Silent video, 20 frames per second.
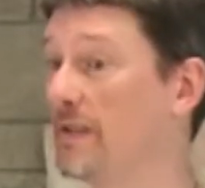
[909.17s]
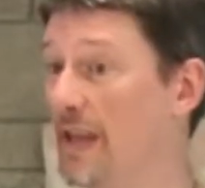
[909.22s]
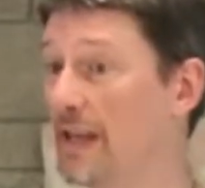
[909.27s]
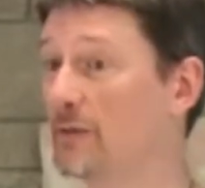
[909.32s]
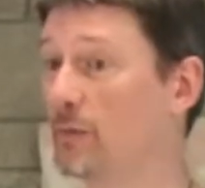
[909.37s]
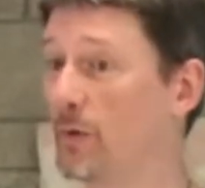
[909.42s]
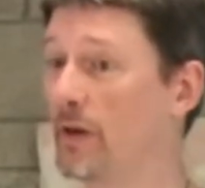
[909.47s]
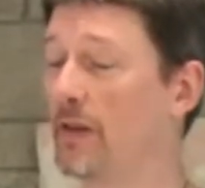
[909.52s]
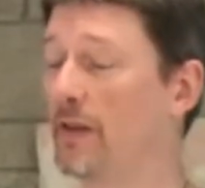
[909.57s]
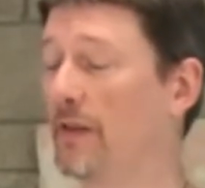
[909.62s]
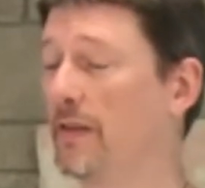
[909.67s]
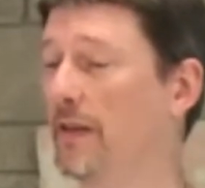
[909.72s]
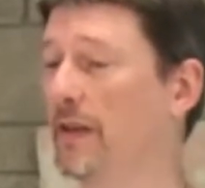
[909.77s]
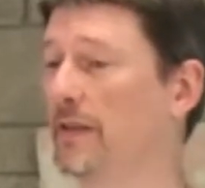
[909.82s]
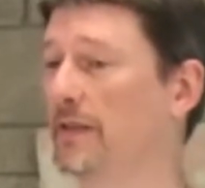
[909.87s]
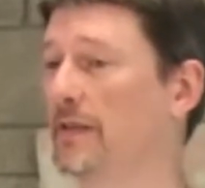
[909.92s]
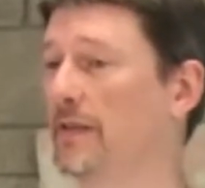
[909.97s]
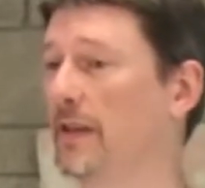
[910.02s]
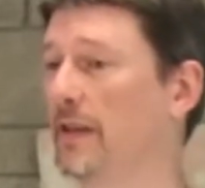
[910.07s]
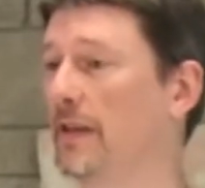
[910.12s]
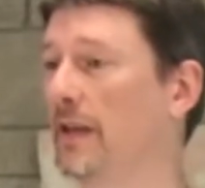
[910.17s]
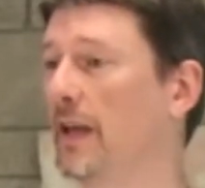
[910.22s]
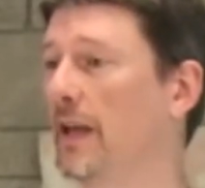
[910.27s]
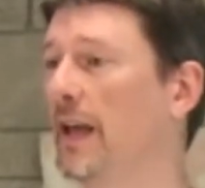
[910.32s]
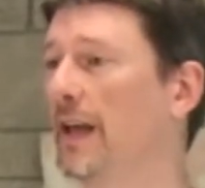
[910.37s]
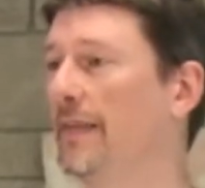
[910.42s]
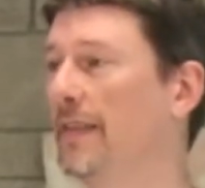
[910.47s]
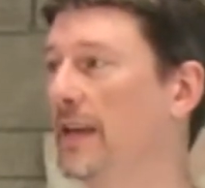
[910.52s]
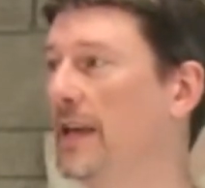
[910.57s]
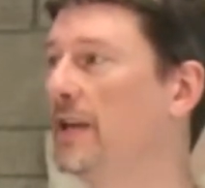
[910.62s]
And that's one of the things that
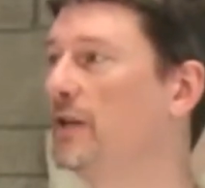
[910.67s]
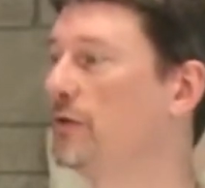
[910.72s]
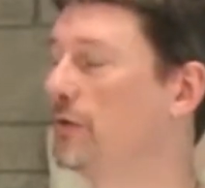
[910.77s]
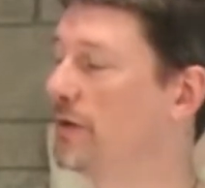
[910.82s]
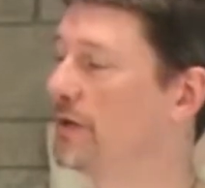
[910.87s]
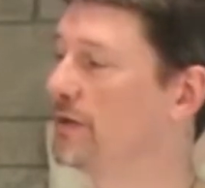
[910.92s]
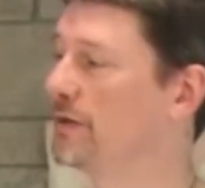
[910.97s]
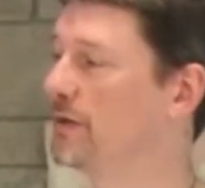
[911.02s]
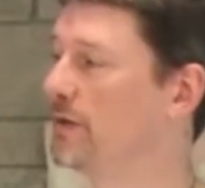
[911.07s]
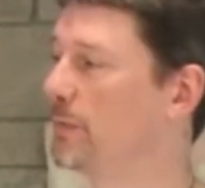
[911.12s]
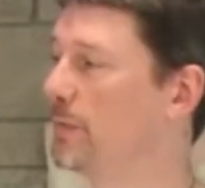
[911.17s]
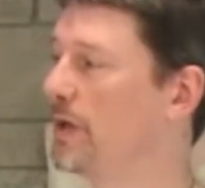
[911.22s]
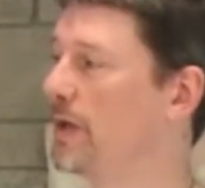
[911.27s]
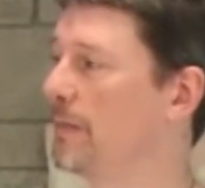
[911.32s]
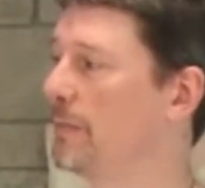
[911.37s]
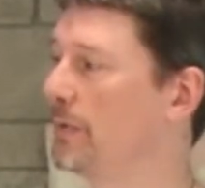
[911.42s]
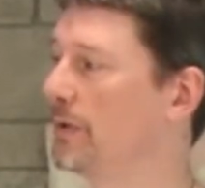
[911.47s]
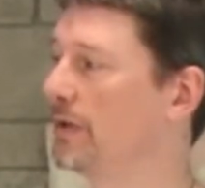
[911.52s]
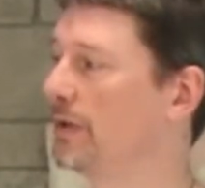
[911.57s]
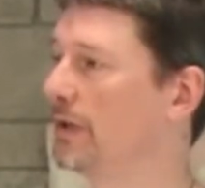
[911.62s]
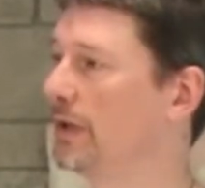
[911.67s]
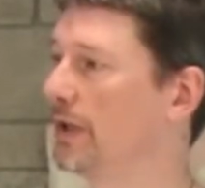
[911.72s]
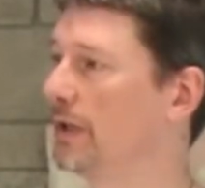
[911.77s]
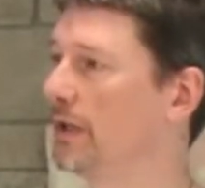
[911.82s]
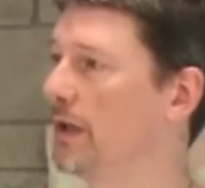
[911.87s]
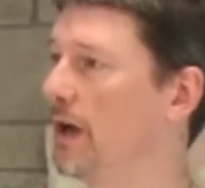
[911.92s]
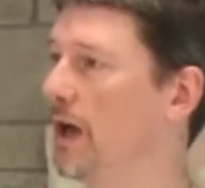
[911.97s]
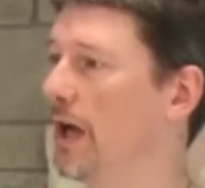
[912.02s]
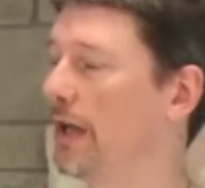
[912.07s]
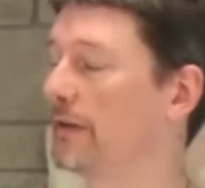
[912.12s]
interests people a
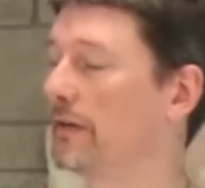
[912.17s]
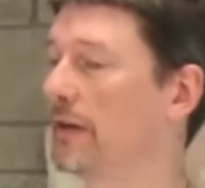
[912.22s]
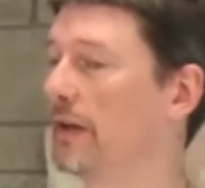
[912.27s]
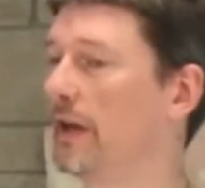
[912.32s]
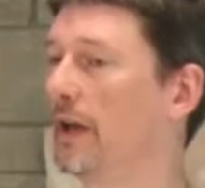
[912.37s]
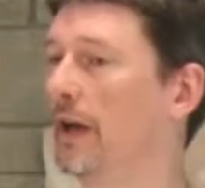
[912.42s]
lot.